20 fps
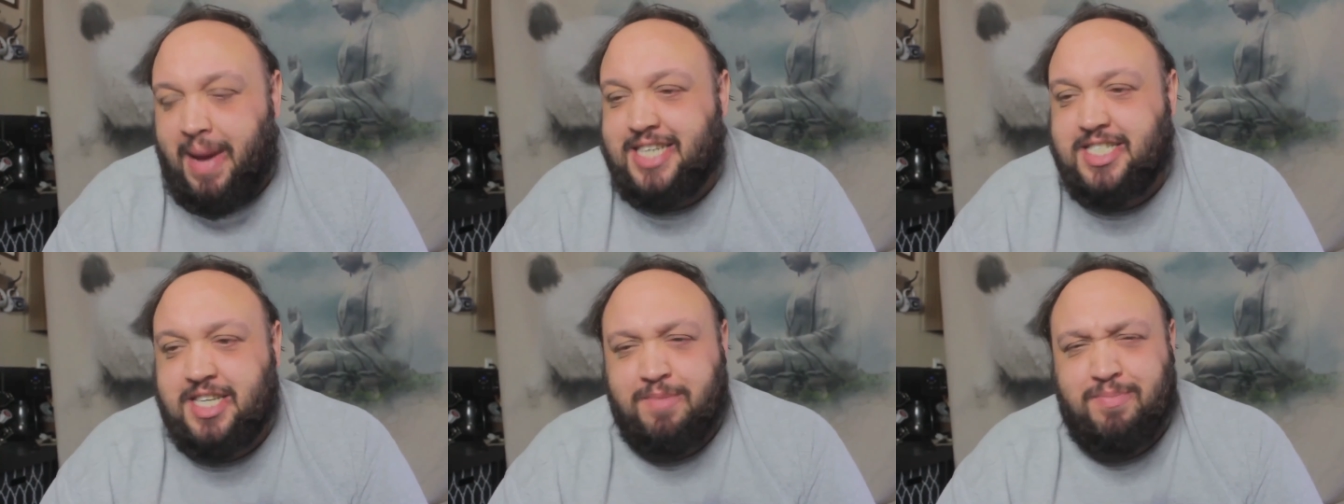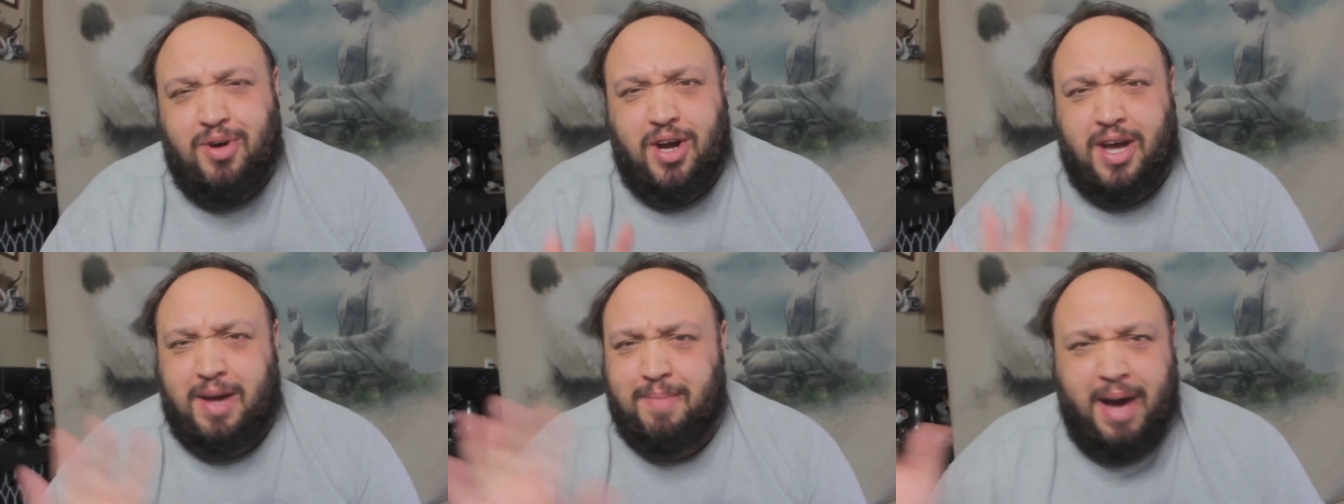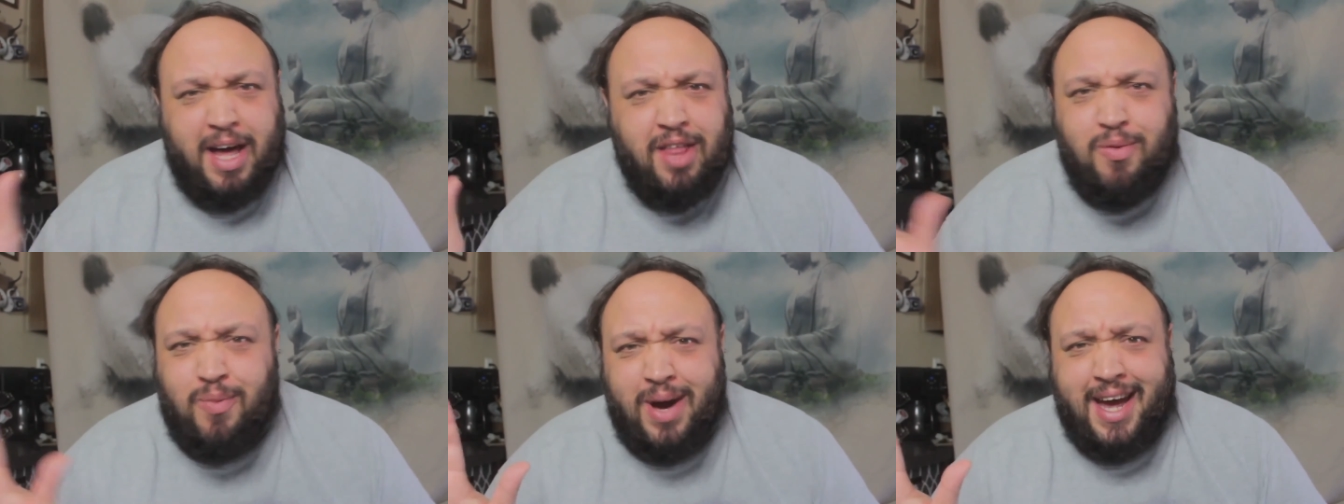Amazing
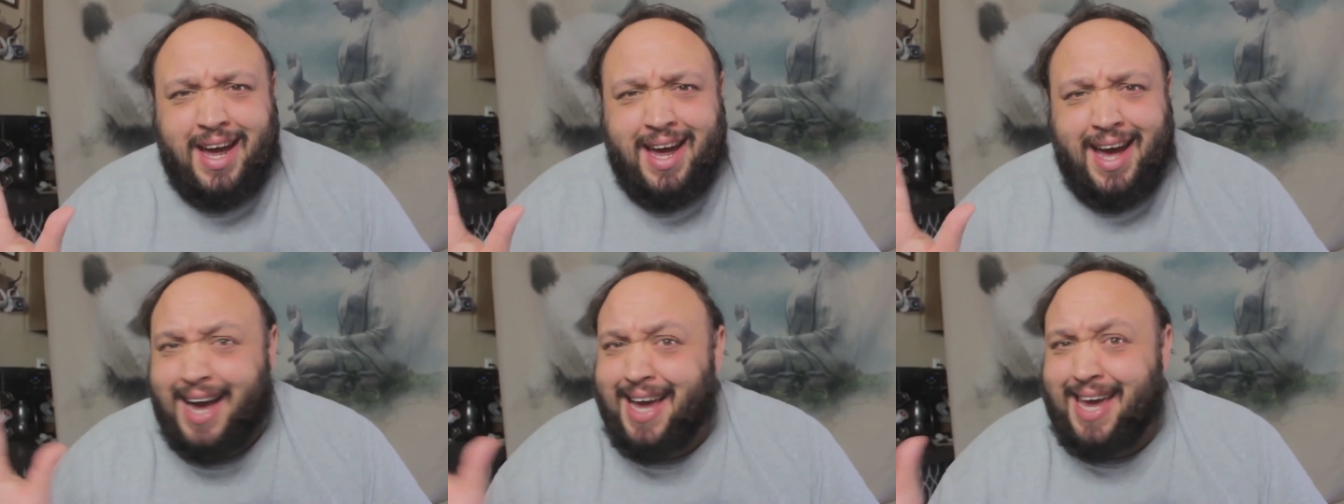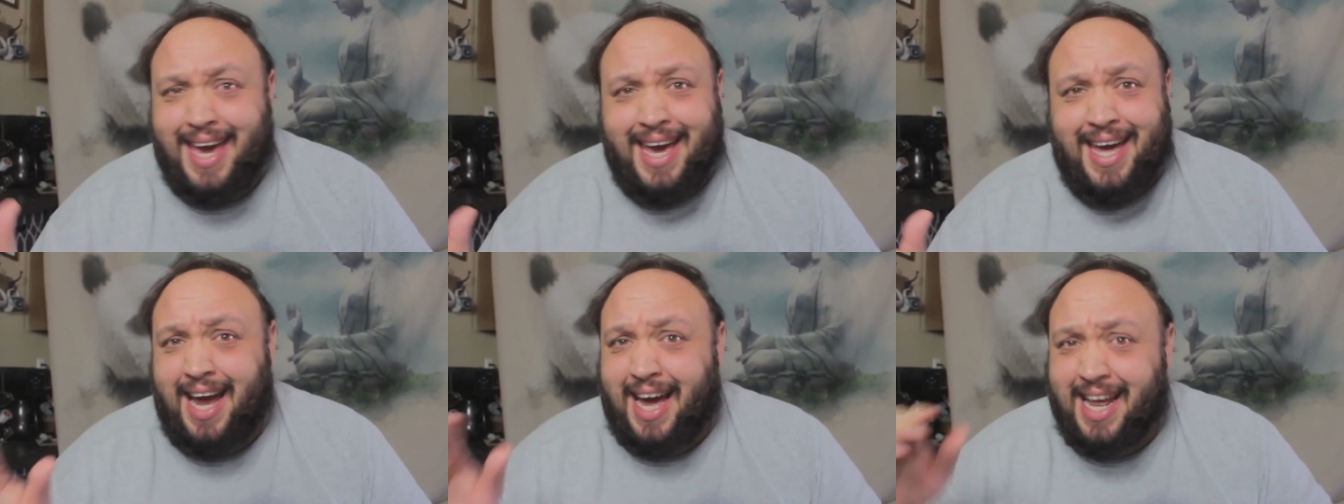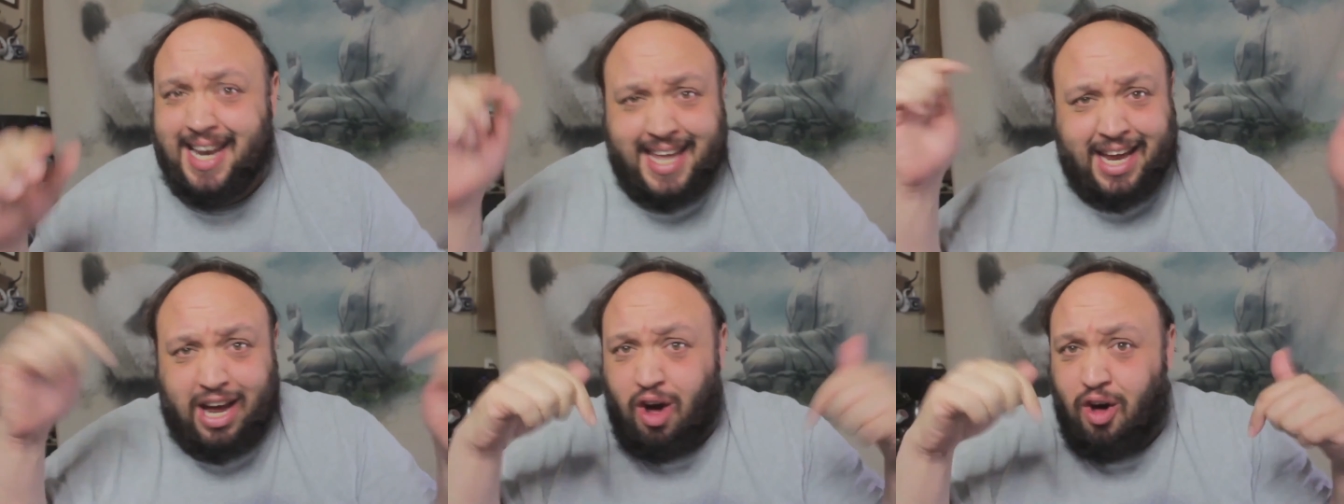book. And by the way,
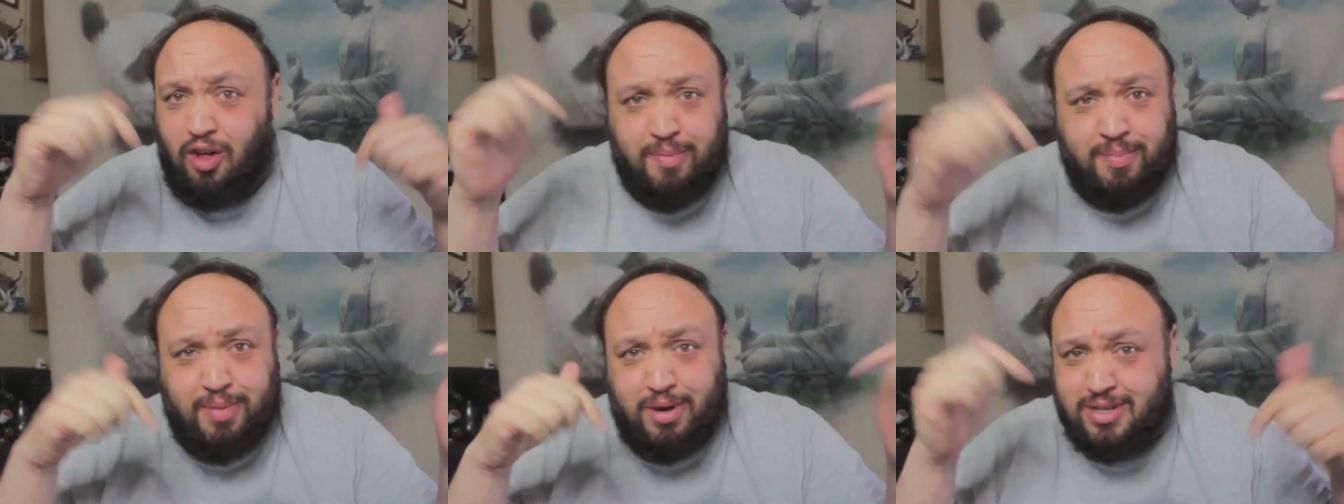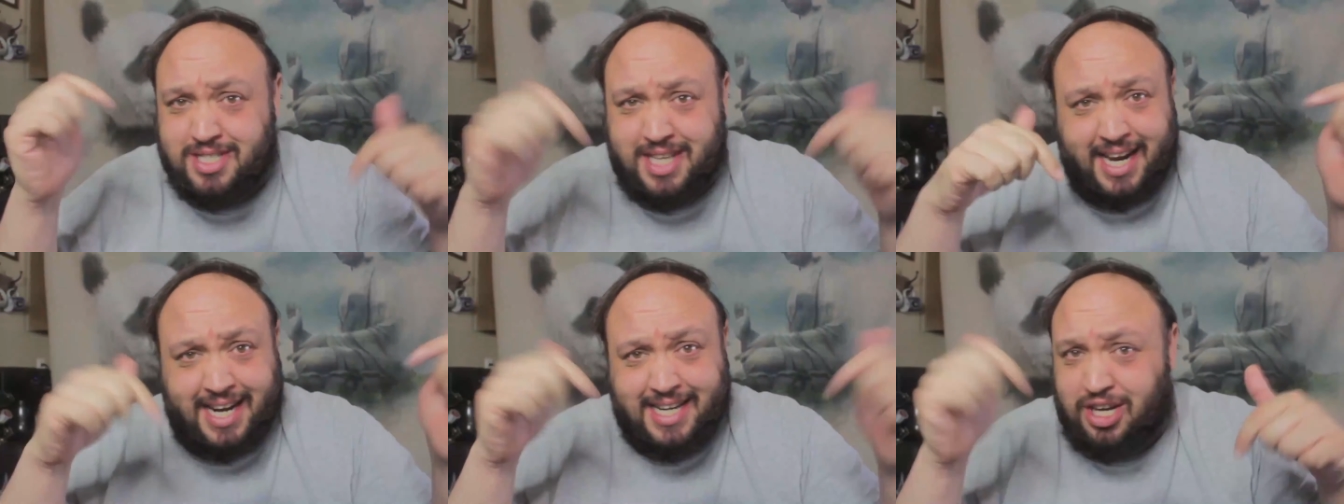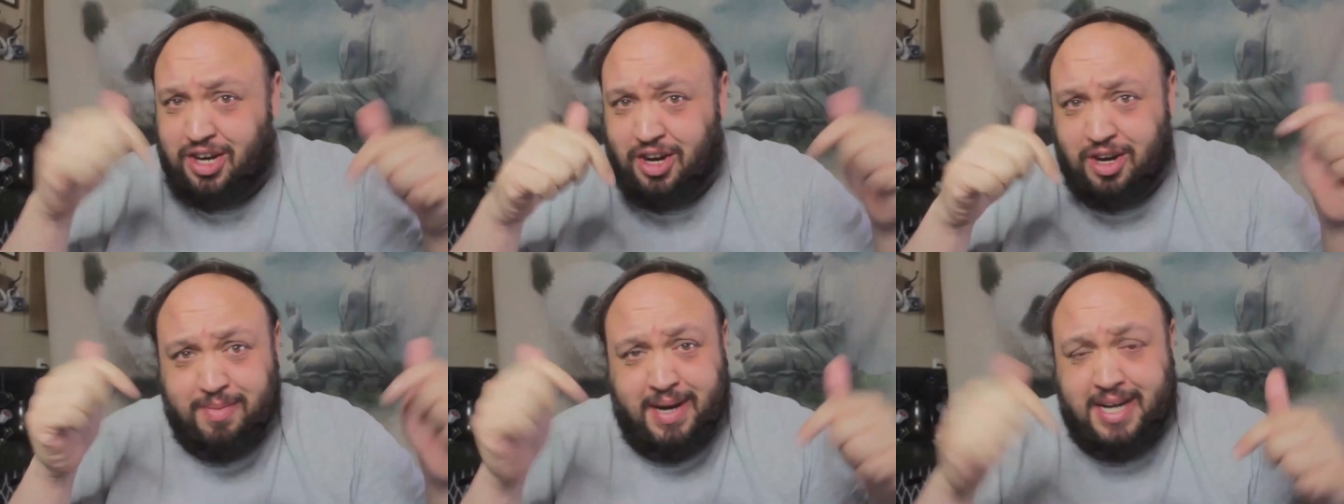again, I link all the
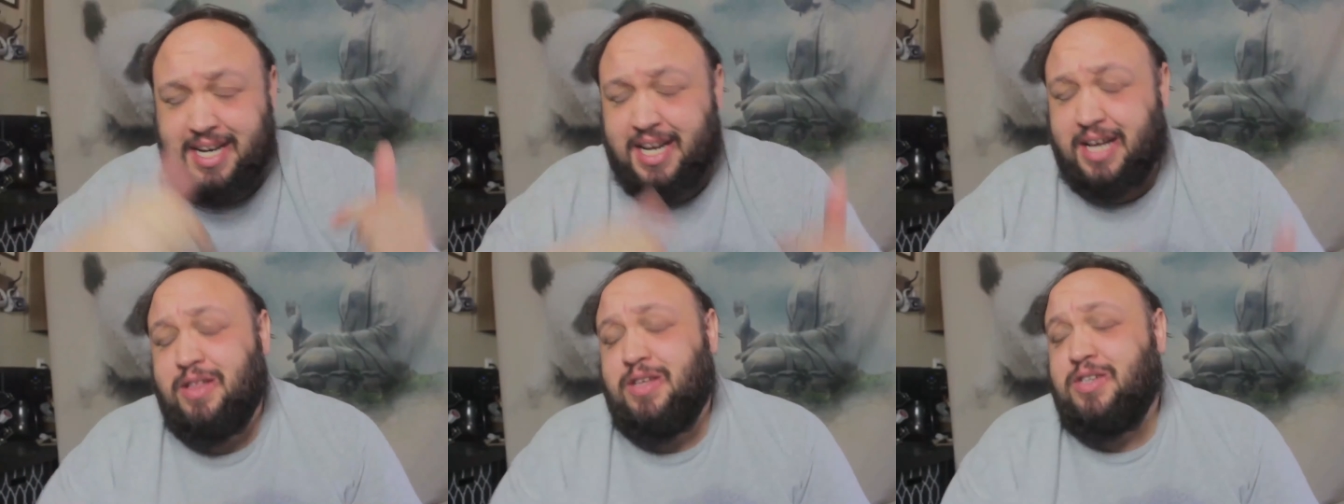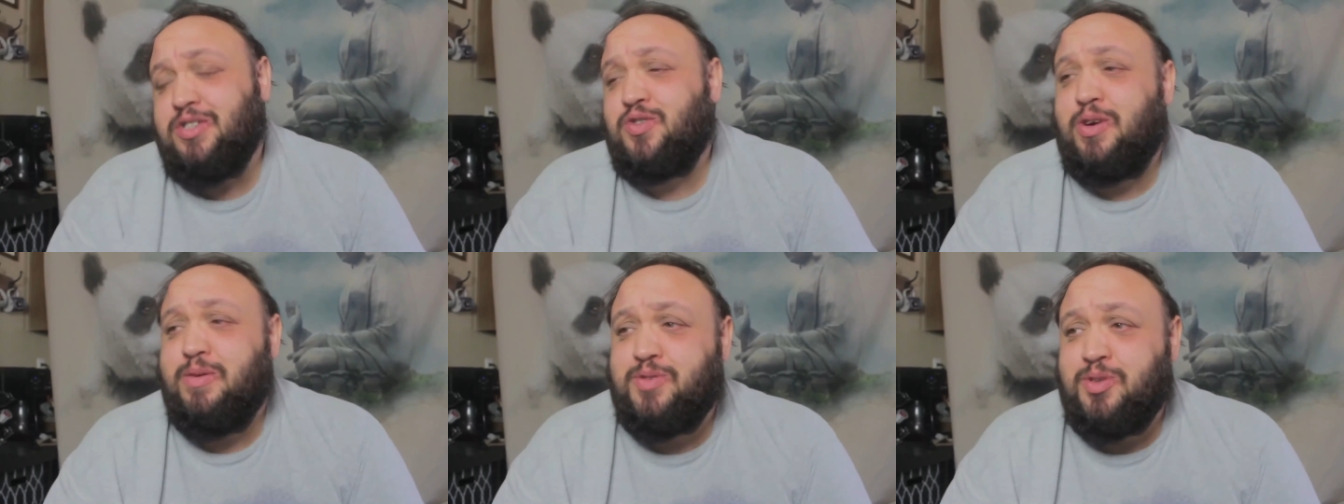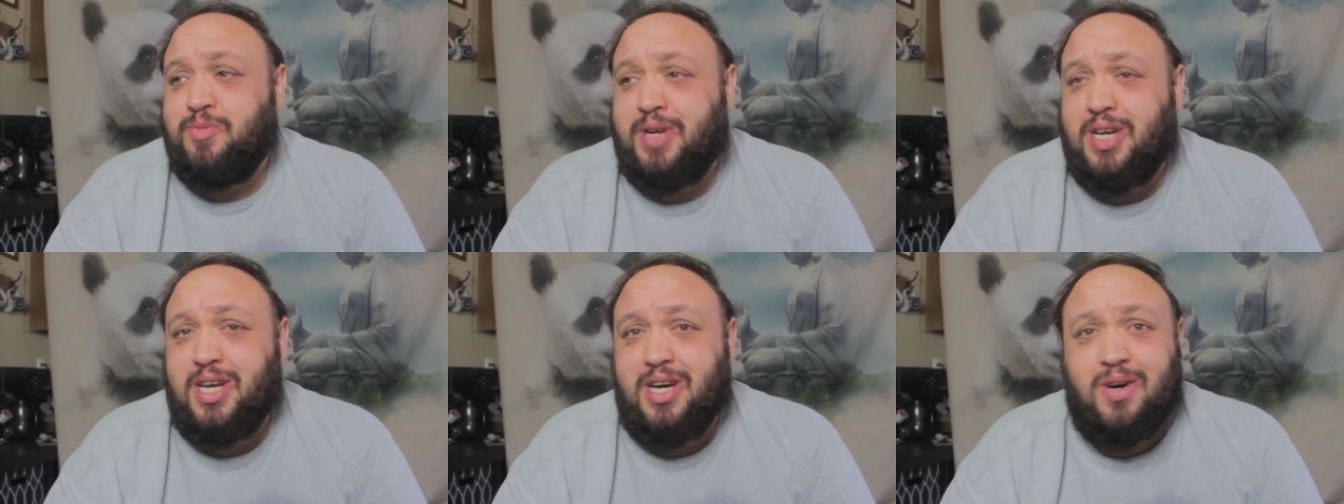books that I talk about down in the
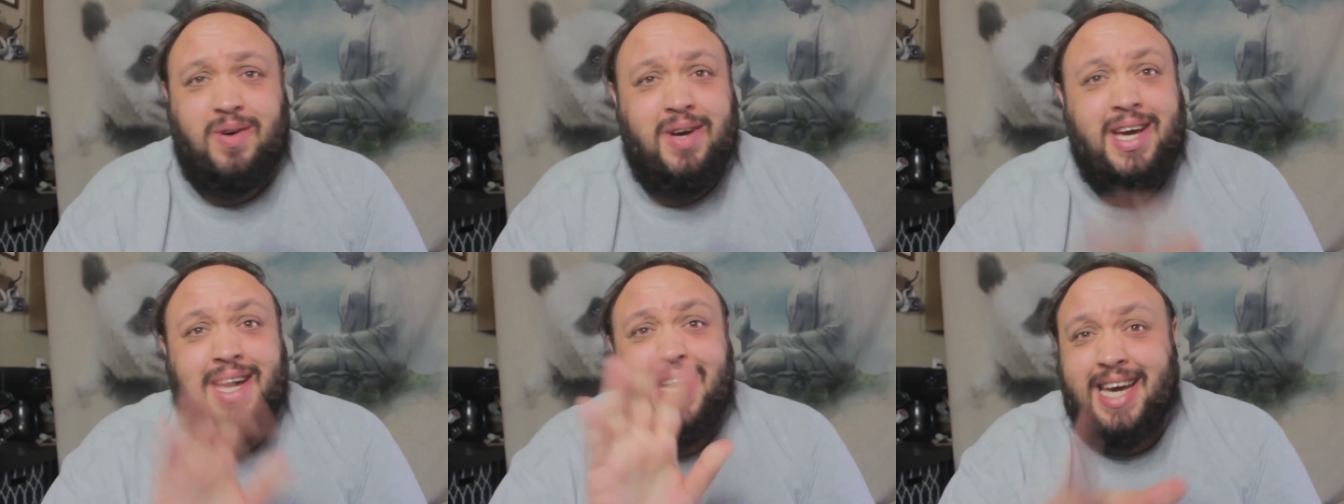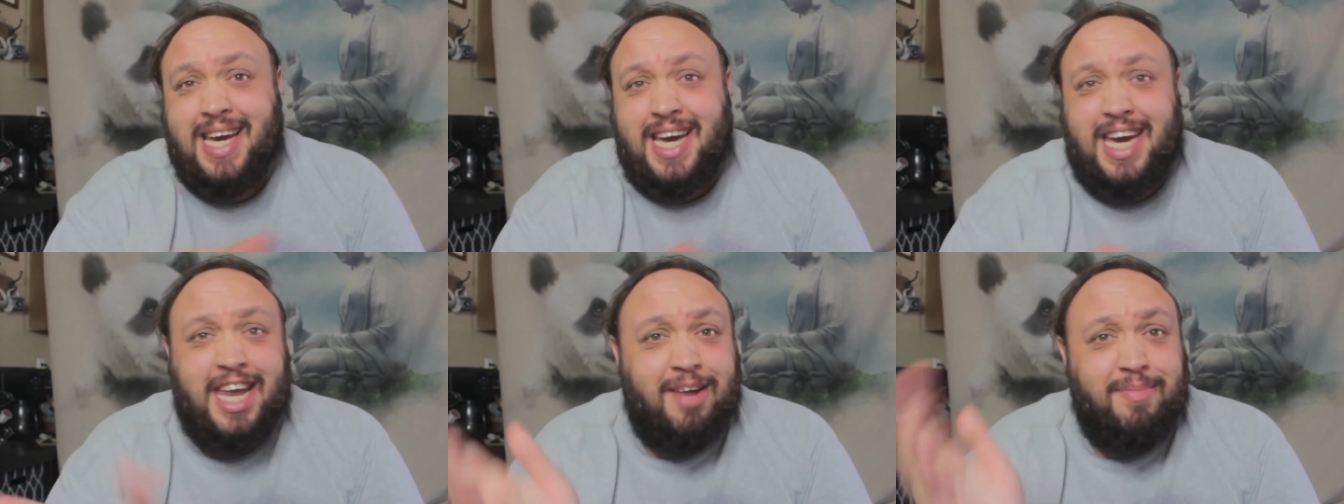description below.